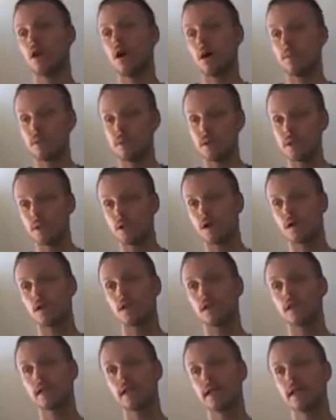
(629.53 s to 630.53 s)

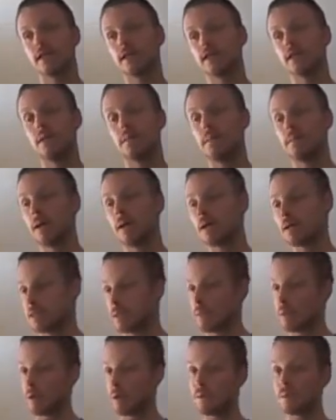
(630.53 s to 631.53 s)
object-oriented,
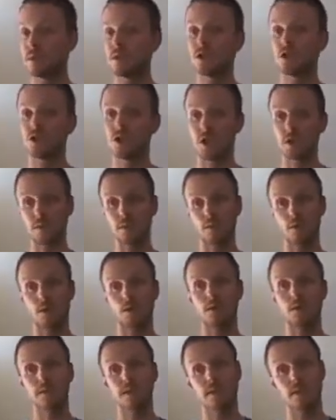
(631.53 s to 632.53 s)
multi-purpose,
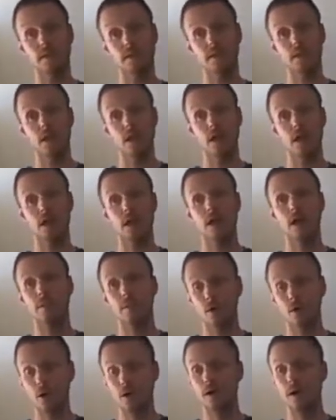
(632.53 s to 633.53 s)
general-purpose
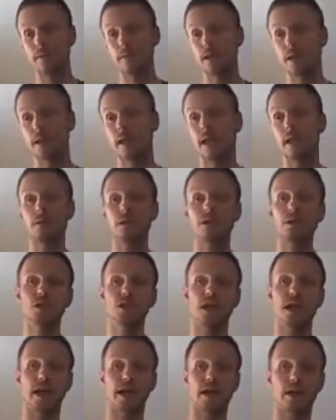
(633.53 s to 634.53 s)
programming
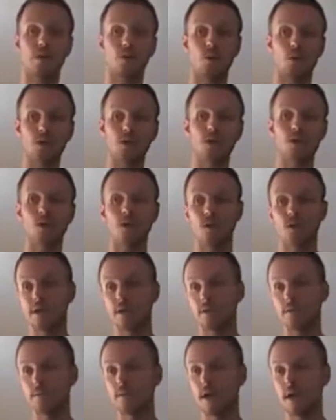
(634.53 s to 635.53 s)
language, and what you learn
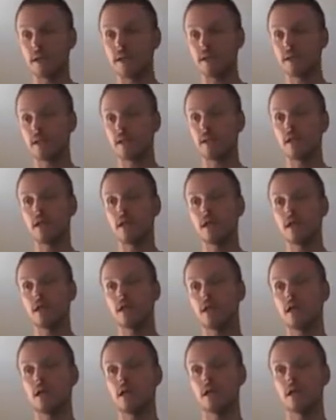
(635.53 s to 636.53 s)
in Python
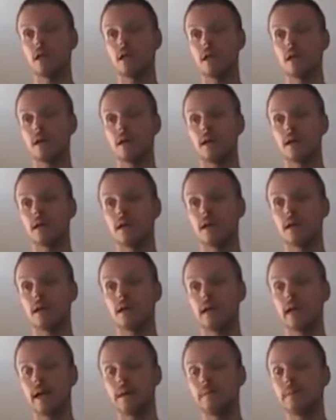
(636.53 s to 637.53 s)

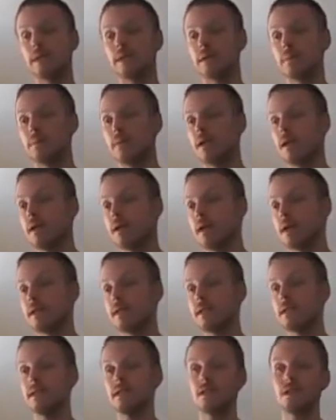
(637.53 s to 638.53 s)
can be
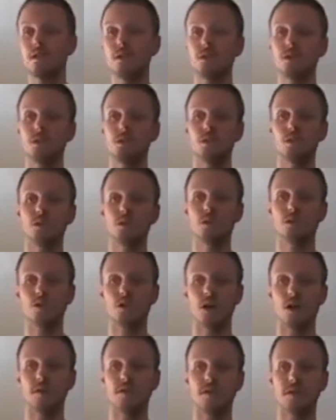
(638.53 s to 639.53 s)
applied to
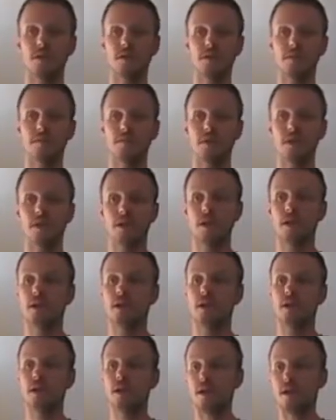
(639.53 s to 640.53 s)
Java,
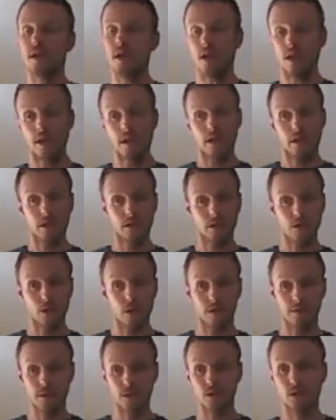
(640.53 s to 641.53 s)

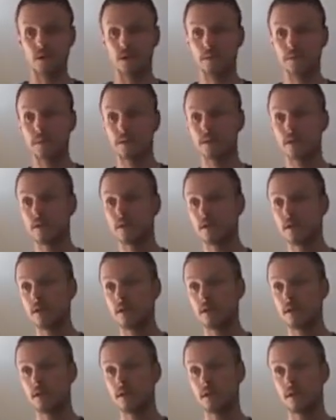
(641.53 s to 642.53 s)
JavaScript,
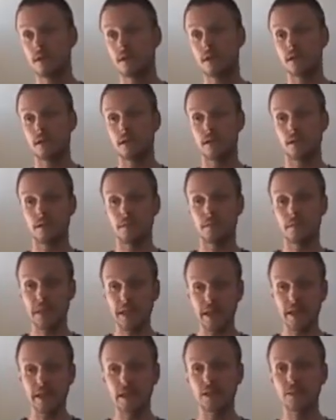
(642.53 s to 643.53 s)

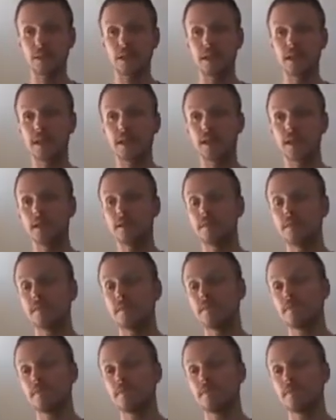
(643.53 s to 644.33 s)
PHP,